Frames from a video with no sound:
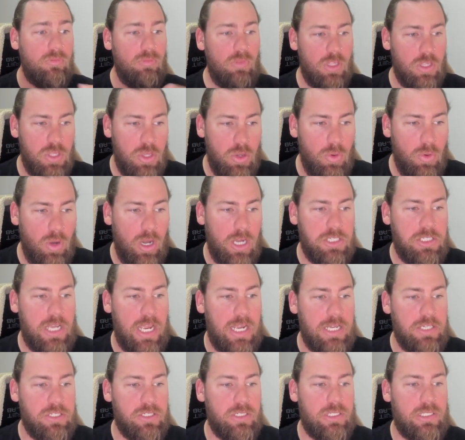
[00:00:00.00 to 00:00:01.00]
UI
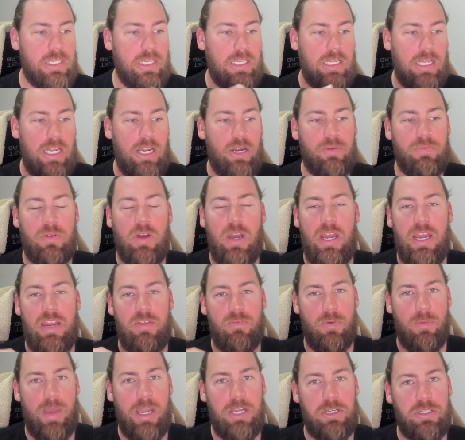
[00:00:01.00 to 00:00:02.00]
changes to clarify
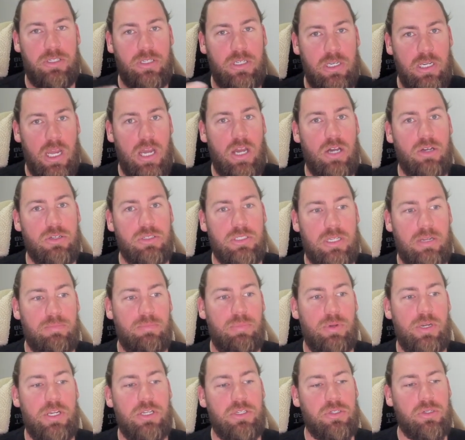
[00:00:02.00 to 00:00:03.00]
information and goals. I'm
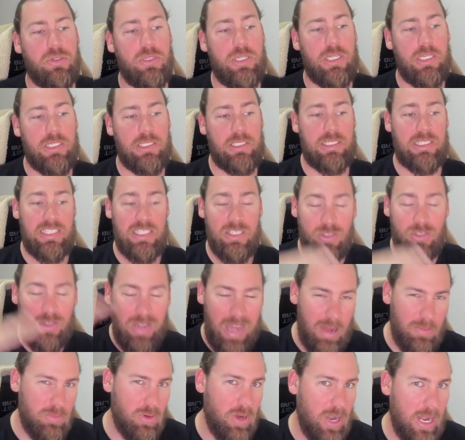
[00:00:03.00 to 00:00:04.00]
pretty sure they're still
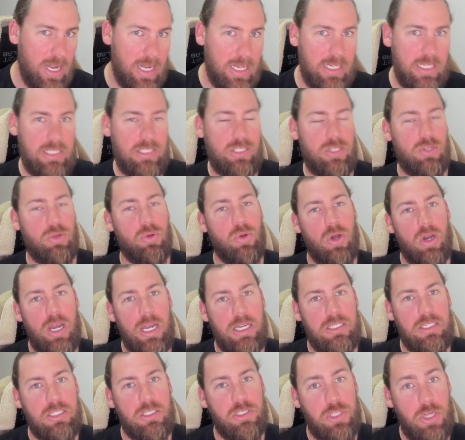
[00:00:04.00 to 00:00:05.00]
upgrading this
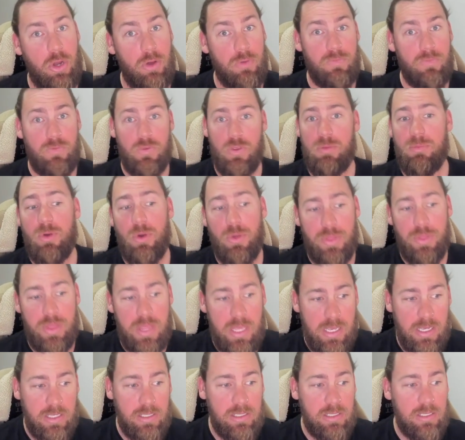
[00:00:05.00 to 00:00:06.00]
UI to show a few more
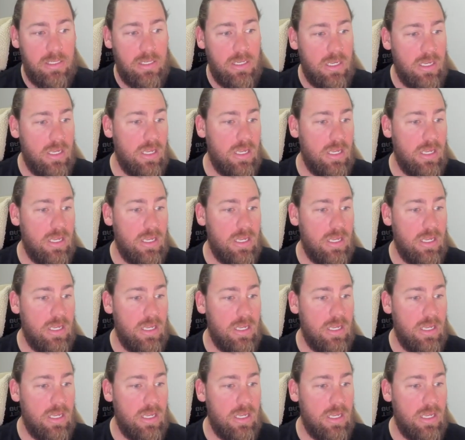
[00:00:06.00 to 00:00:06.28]
things.